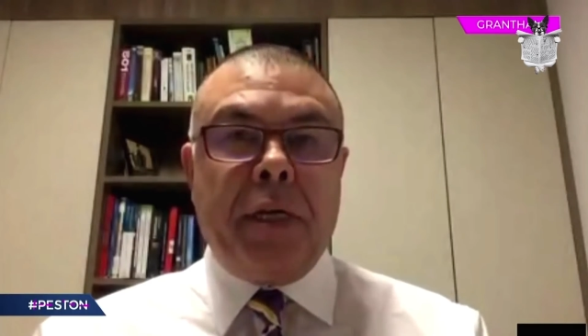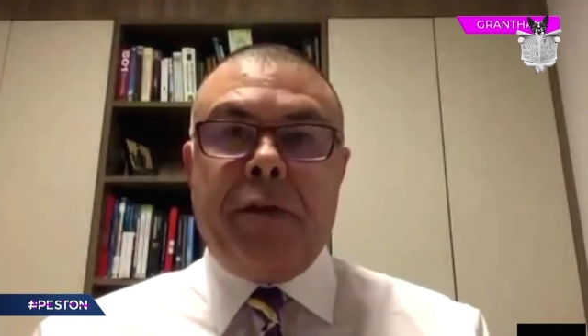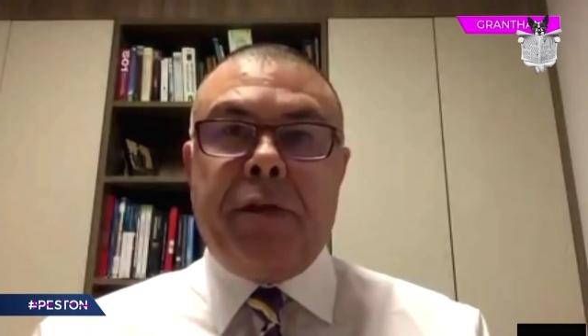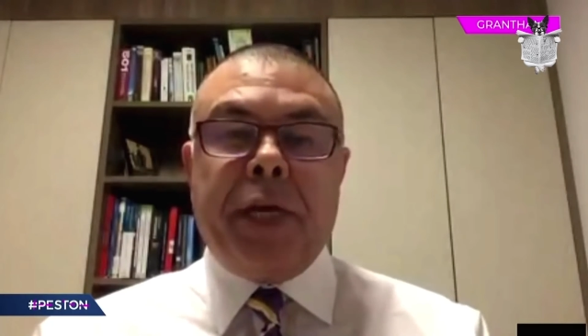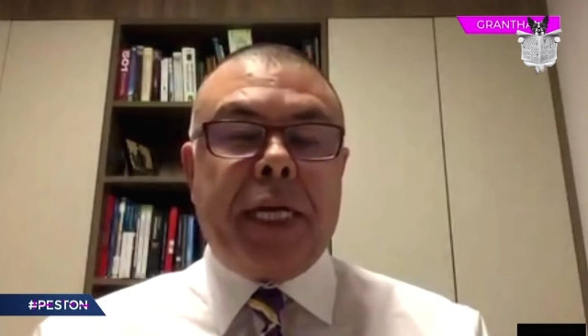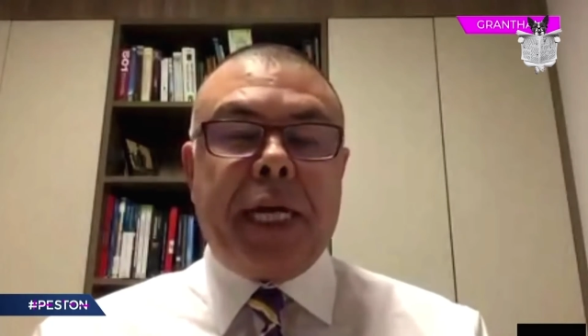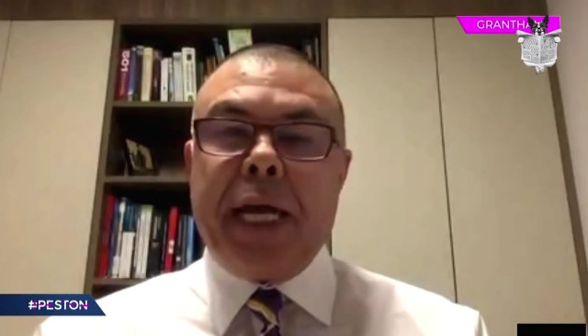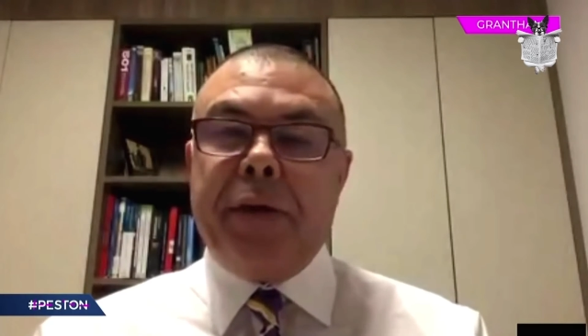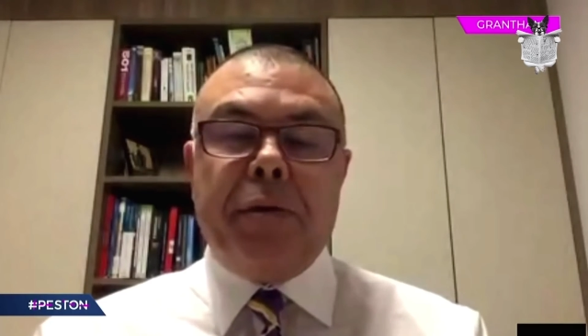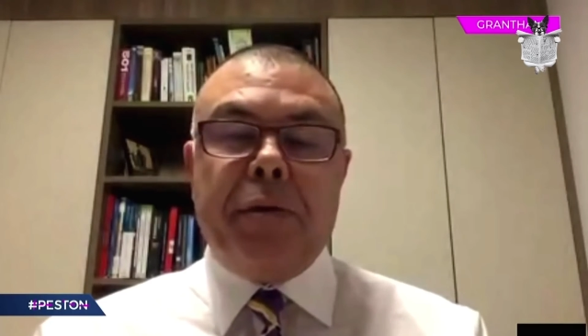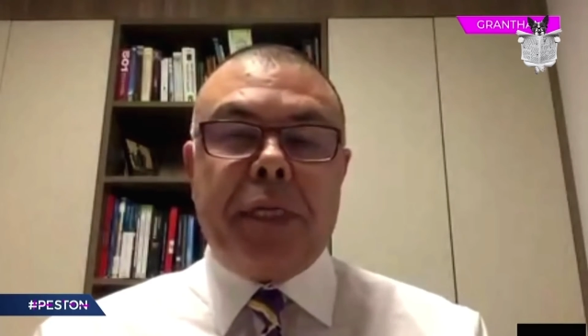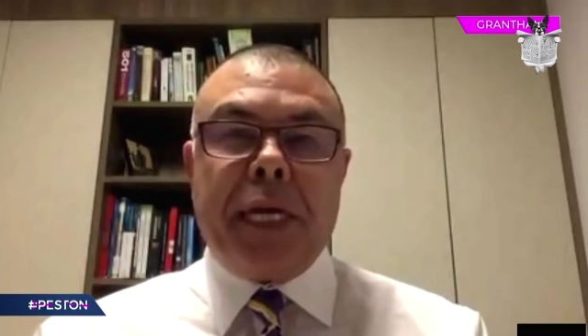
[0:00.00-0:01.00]
They
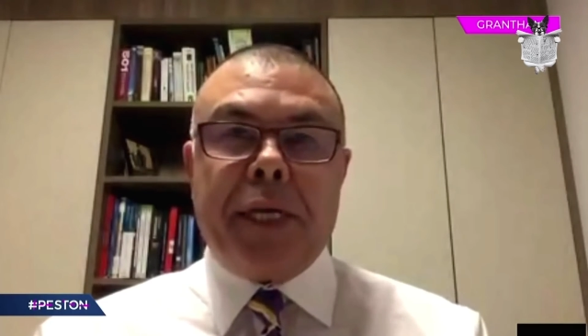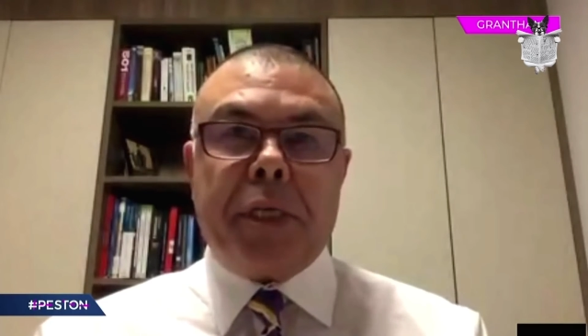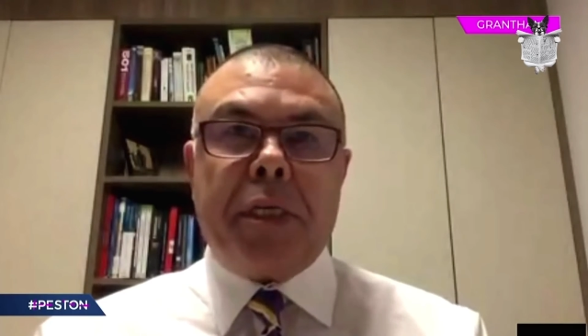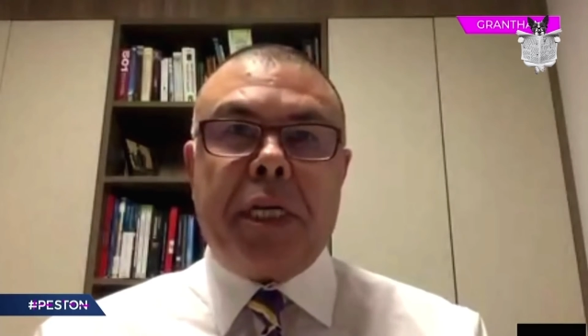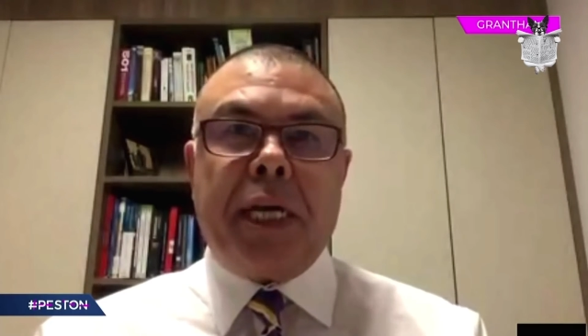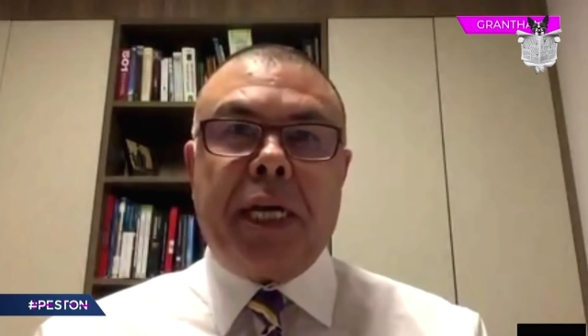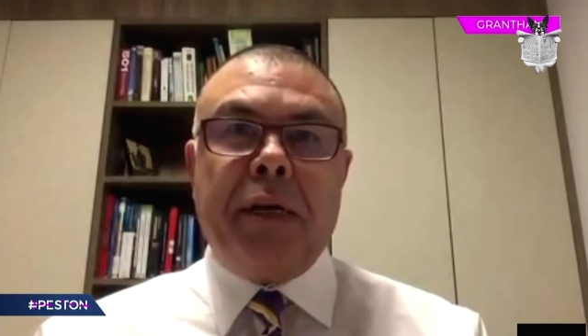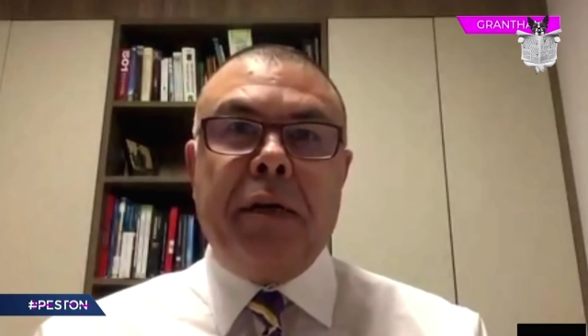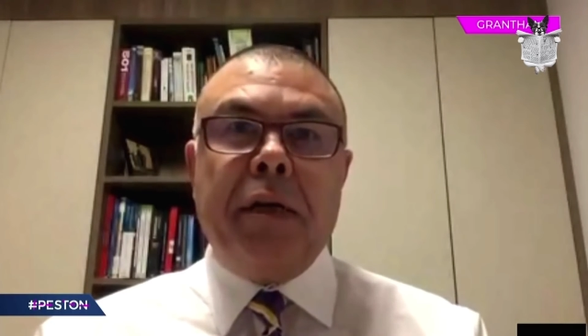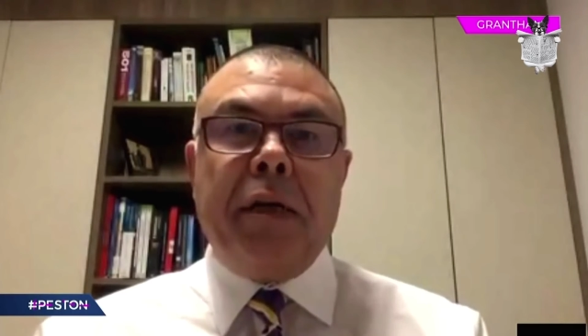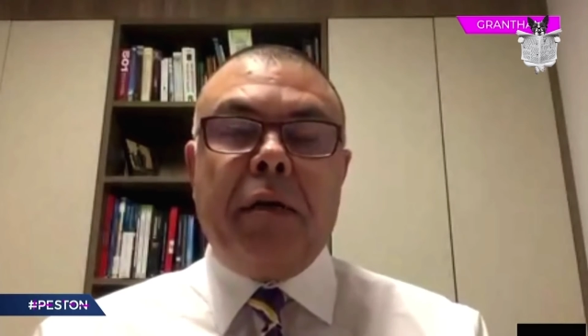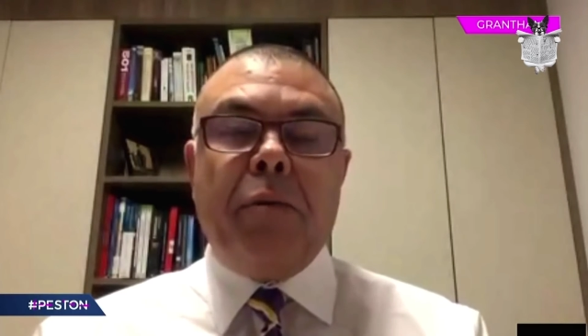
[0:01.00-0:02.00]
cannot ascertain
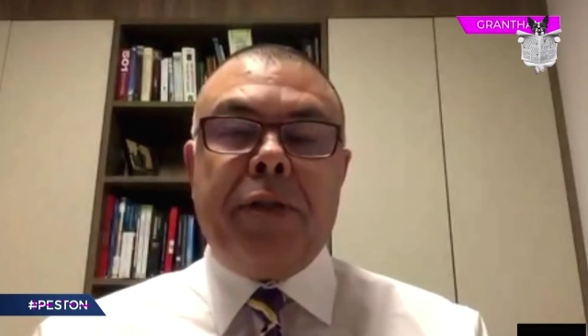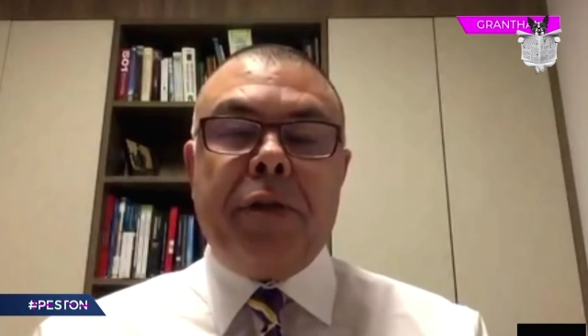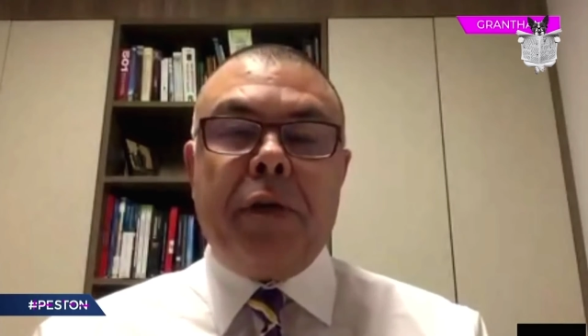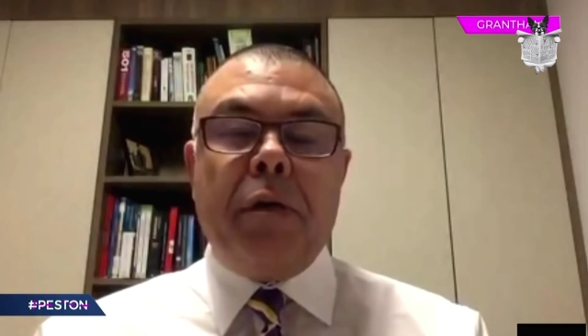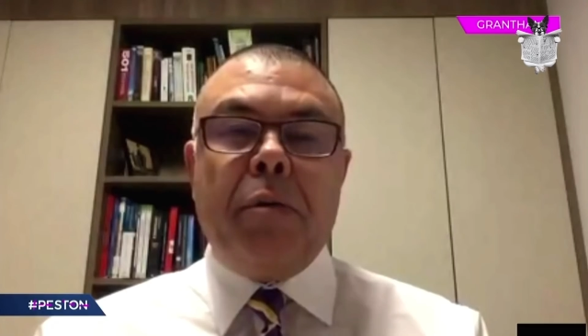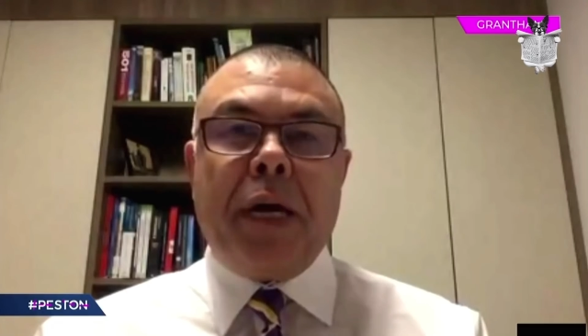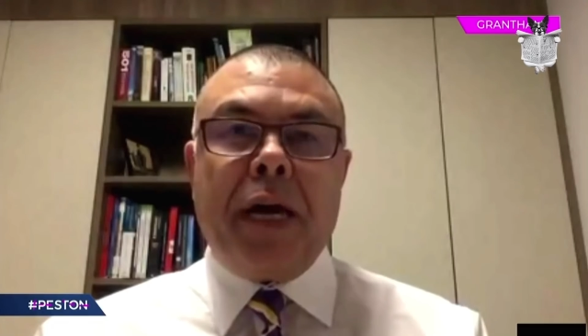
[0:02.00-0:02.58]
whether you